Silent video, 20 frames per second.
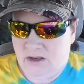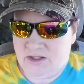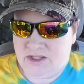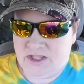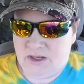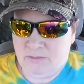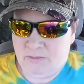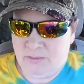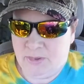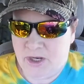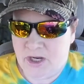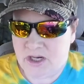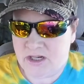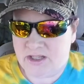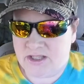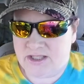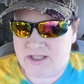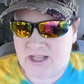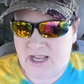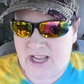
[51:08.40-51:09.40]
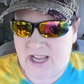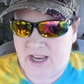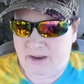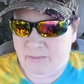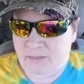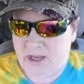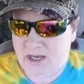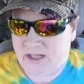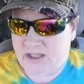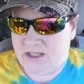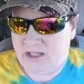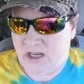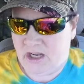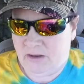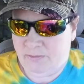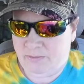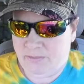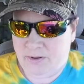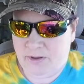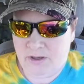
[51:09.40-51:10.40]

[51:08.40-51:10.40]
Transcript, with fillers: some books. I picked up